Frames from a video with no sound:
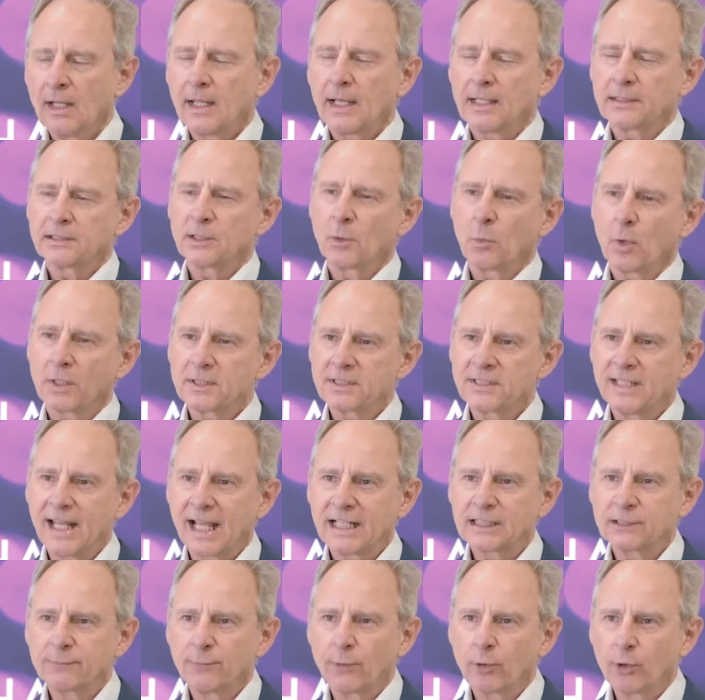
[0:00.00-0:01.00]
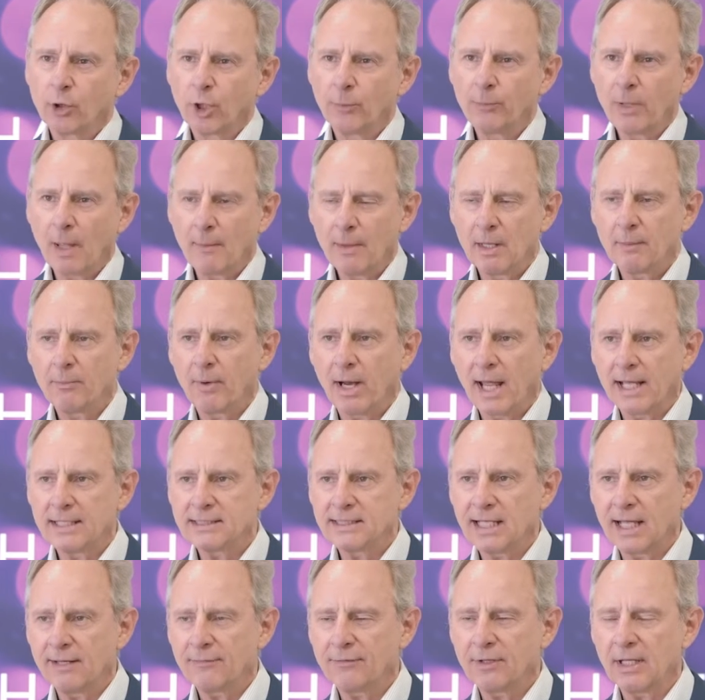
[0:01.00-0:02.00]
Yeah, so what's next for GroupM in brand
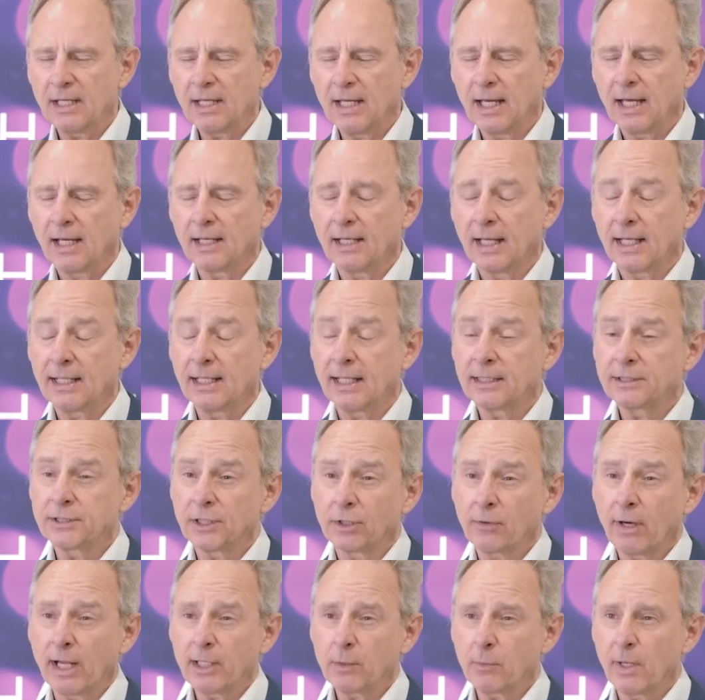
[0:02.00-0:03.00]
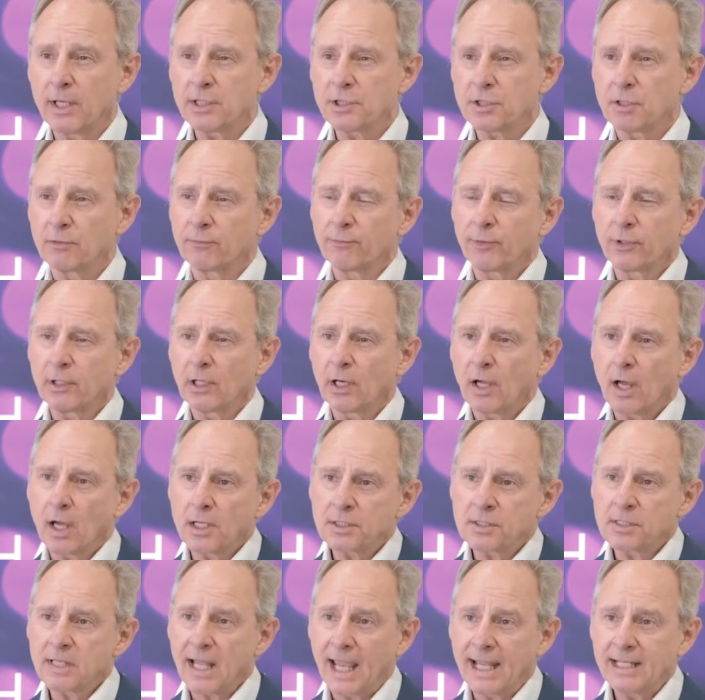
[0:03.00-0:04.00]
safety? It's a great question. For the
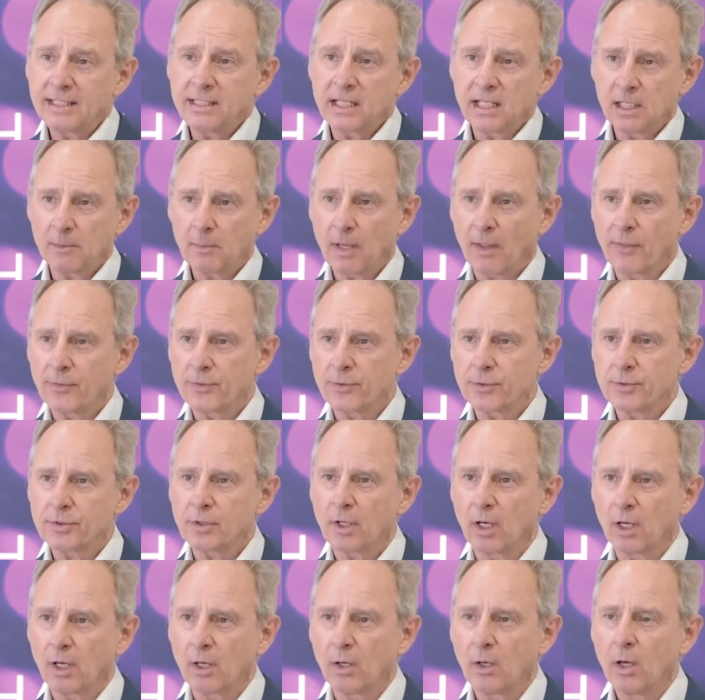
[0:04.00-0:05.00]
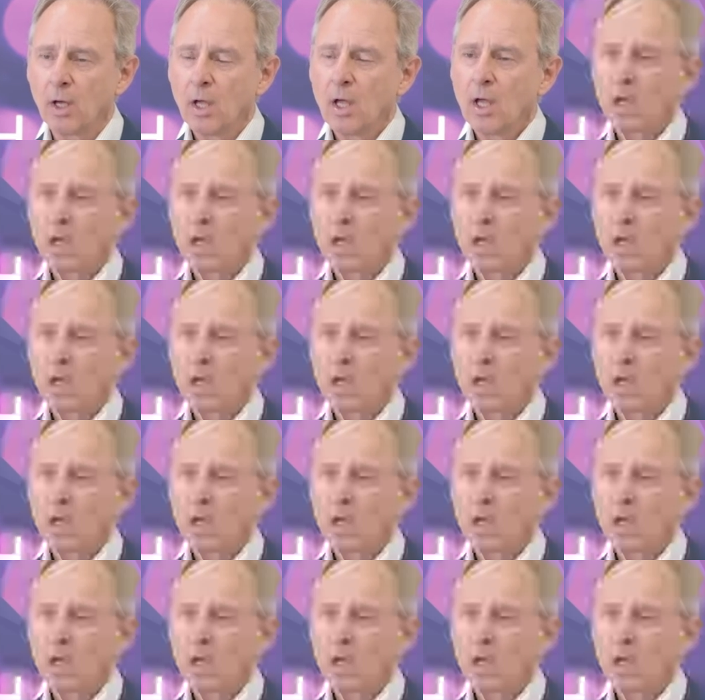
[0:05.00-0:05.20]
last 18 months or so,